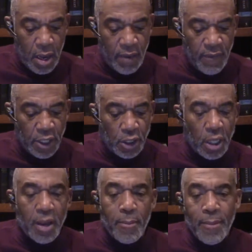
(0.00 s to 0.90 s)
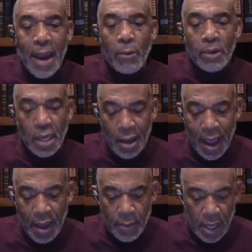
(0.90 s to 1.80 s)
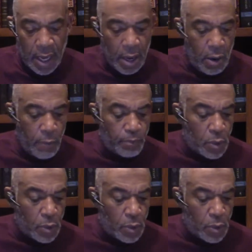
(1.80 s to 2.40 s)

eventually marrying Abigail.